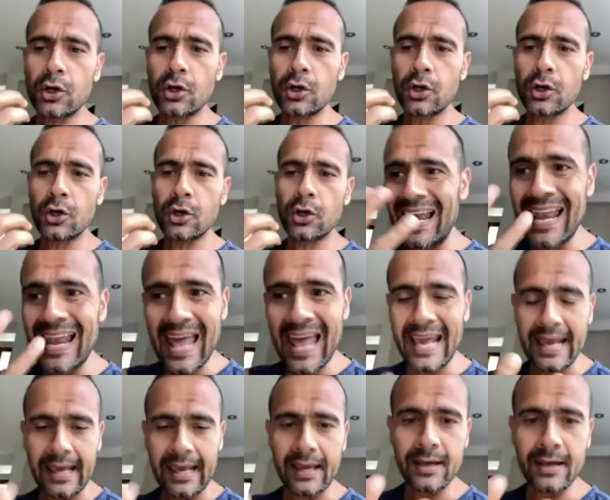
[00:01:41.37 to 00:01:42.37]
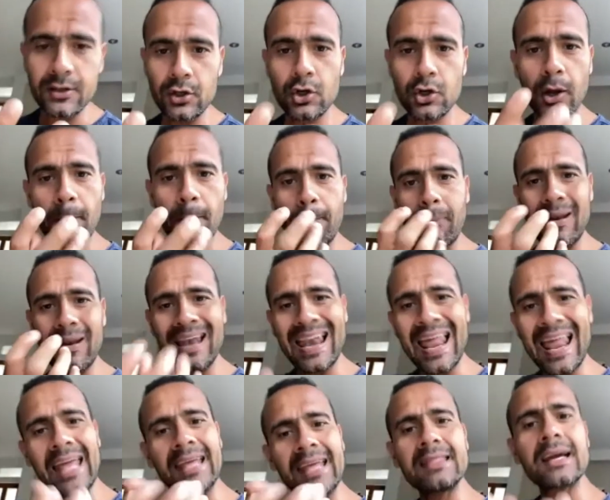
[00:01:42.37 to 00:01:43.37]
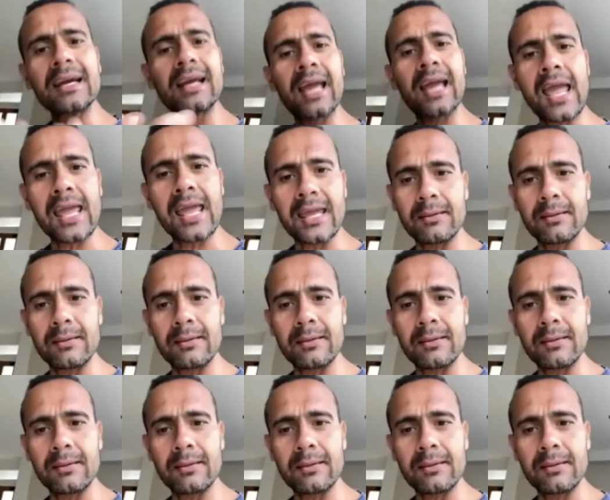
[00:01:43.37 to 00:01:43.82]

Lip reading: play. You got to play the game.